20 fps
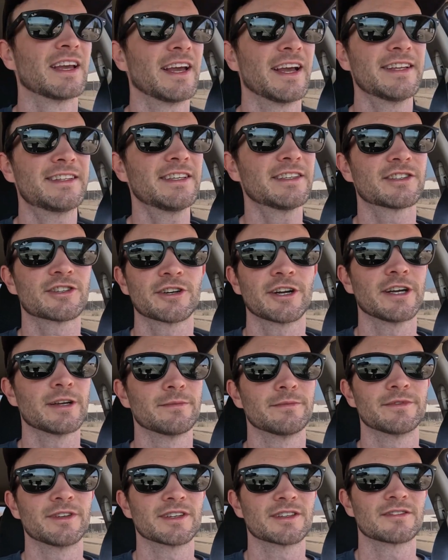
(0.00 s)
It's a trip.
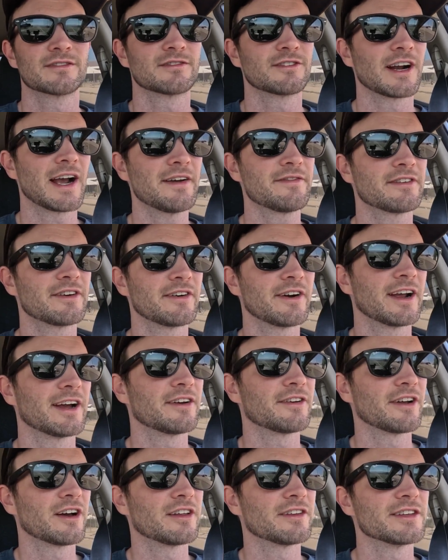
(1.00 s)
Just driving
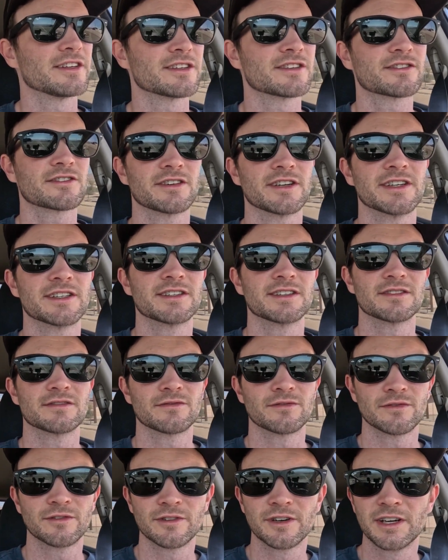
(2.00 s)
around all these streets is
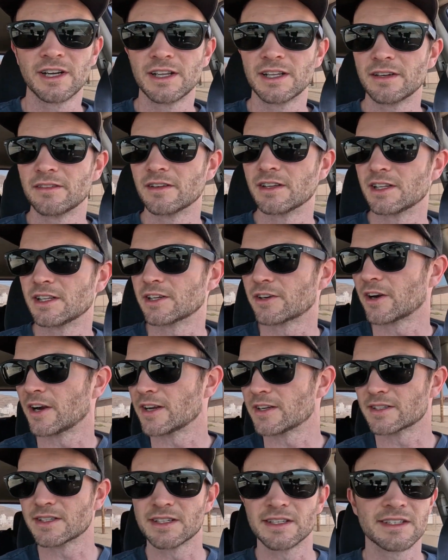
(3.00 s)
really, really
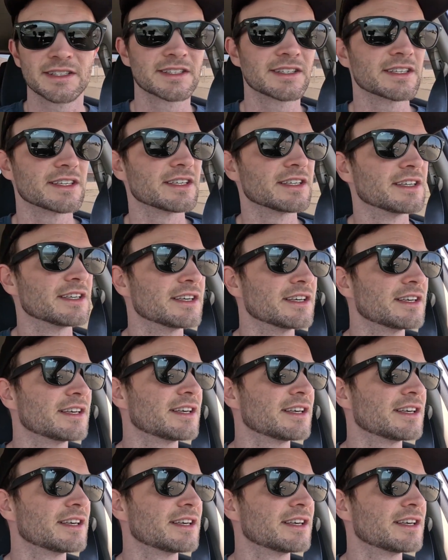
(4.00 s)
crazy to see.